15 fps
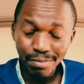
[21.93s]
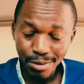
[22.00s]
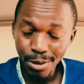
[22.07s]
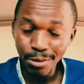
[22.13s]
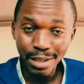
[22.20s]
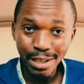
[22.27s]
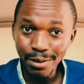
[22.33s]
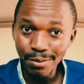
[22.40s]

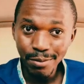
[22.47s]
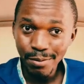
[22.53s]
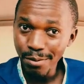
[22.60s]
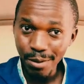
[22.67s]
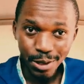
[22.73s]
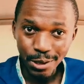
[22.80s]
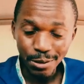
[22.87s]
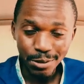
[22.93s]
no need
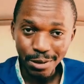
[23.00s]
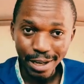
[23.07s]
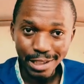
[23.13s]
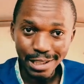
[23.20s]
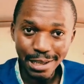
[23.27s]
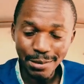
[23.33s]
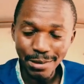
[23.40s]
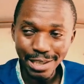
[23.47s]
for you to
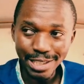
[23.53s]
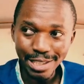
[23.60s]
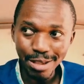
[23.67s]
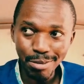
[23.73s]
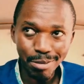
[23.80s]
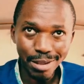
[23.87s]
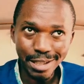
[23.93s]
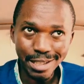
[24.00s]
actually watch
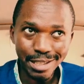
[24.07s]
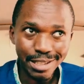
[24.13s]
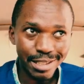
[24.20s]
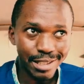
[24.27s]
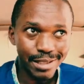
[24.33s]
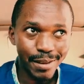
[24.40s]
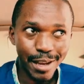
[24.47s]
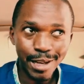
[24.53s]
through
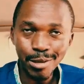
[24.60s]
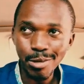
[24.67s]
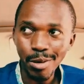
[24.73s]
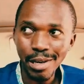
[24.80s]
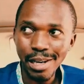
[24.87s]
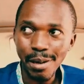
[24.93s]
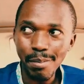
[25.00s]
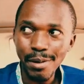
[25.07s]
this
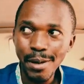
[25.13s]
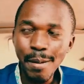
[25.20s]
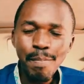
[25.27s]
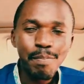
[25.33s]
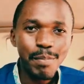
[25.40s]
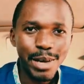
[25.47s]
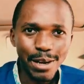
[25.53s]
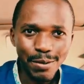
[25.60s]
intro clip.
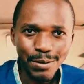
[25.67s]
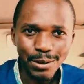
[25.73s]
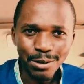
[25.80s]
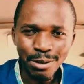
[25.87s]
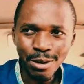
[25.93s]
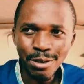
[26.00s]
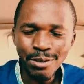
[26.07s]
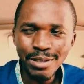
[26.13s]
But if you
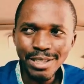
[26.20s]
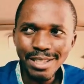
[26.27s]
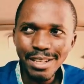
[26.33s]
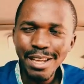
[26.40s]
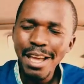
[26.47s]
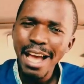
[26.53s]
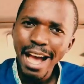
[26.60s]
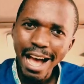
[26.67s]
don't,
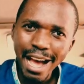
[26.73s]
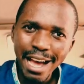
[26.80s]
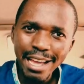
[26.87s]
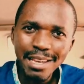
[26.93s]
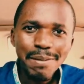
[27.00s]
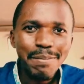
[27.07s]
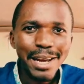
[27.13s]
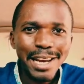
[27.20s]

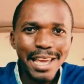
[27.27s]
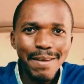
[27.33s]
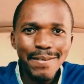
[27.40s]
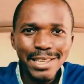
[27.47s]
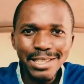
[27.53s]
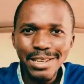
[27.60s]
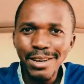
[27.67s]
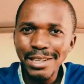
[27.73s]
hi, my name
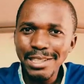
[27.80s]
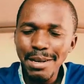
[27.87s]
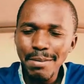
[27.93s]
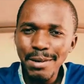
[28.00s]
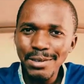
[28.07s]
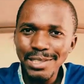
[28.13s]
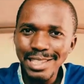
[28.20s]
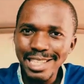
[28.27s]
is Dr.
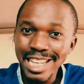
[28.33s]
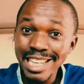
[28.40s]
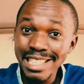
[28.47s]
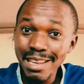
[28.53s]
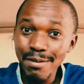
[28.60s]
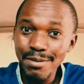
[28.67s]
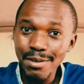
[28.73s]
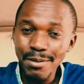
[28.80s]
Moses
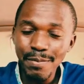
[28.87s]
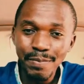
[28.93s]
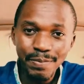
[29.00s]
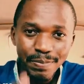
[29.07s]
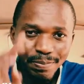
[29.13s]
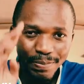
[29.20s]
Kazevu.